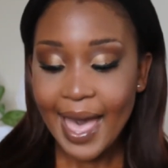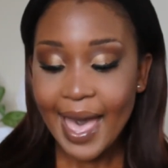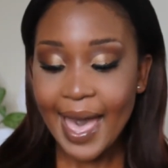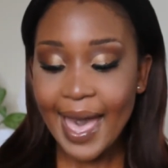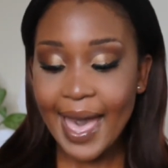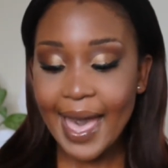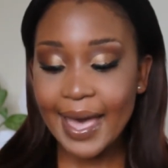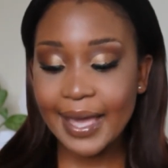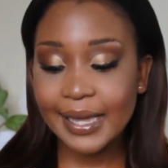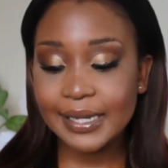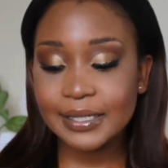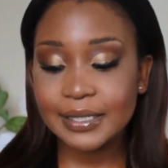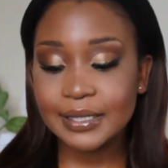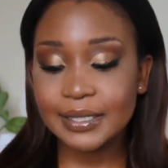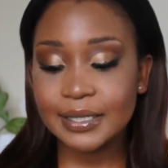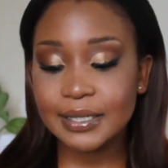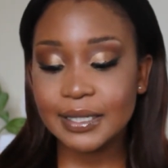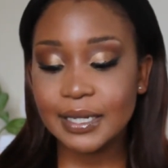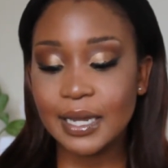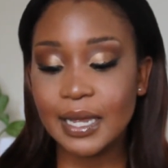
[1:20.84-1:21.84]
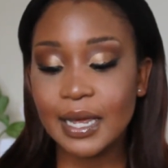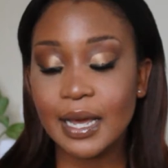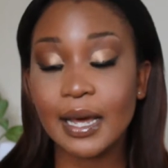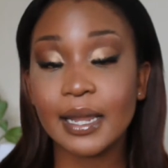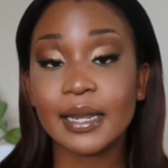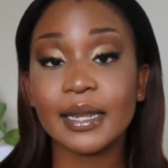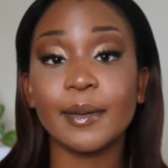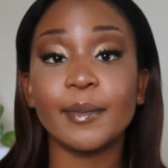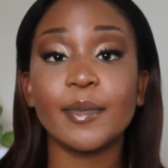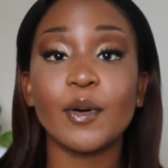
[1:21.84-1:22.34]
And
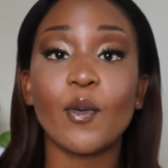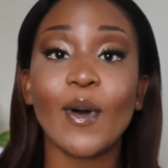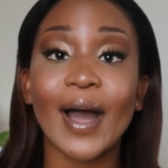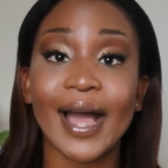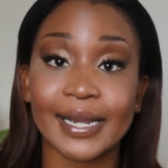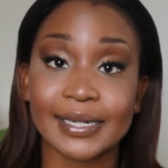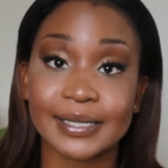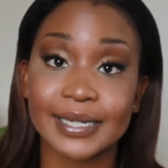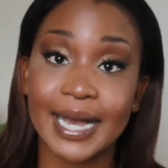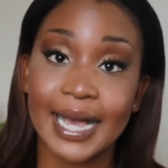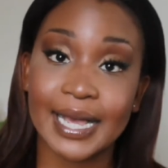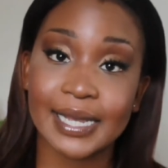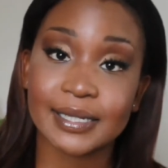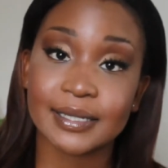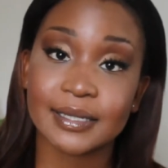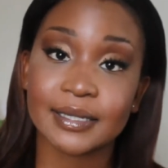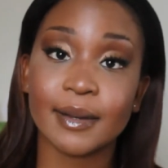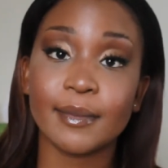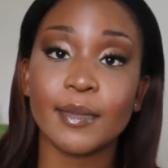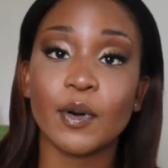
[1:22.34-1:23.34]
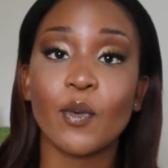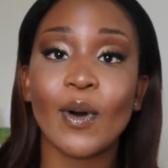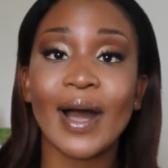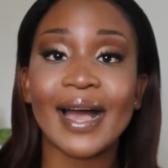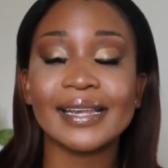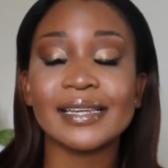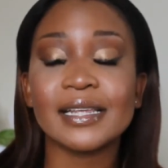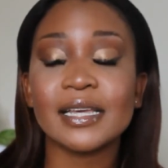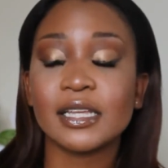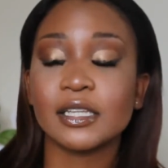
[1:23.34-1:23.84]
number one, guys, number
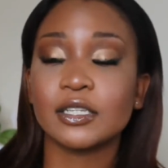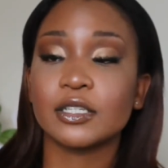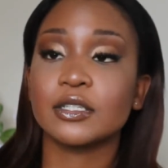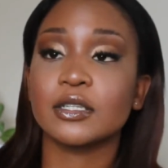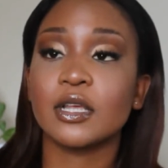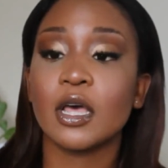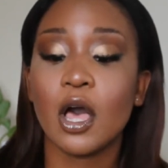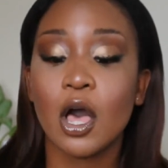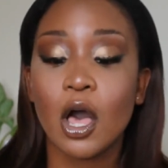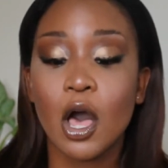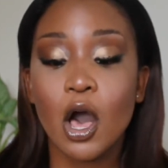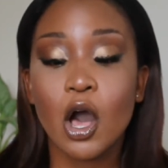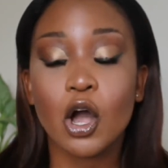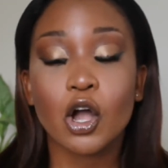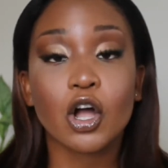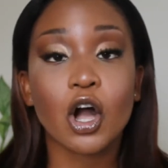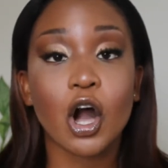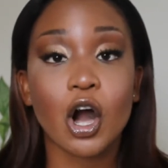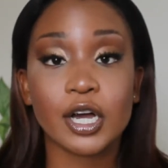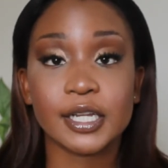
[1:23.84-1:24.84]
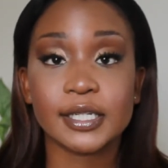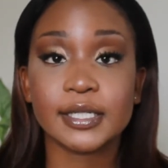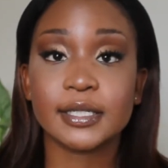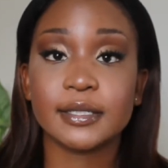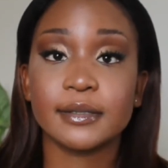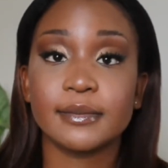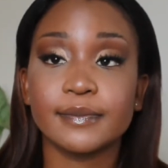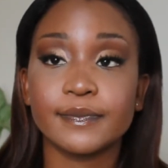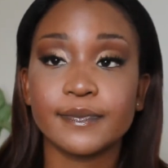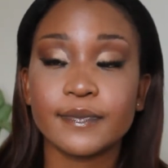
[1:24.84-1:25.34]
one is God.
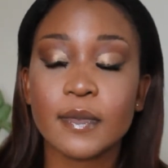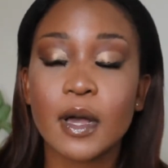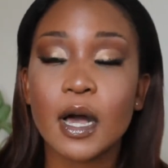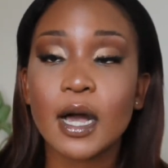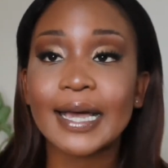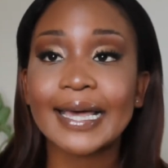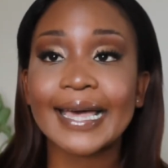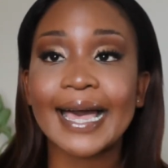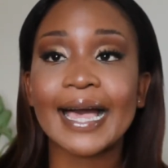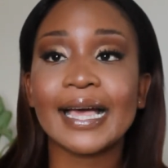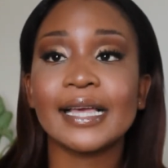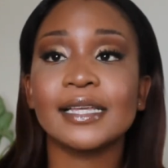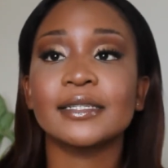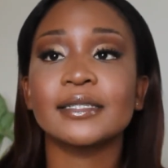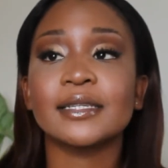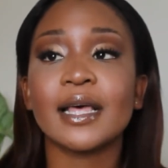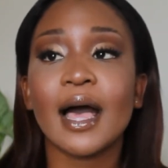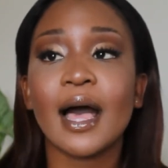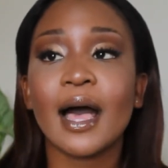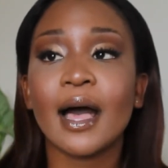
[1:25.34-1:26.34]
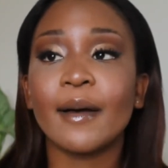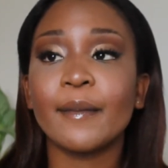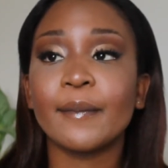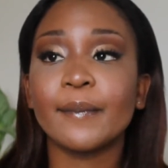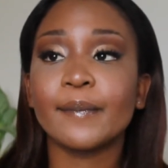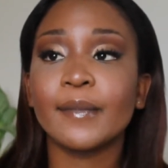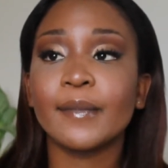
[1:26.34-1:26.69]
Guys, I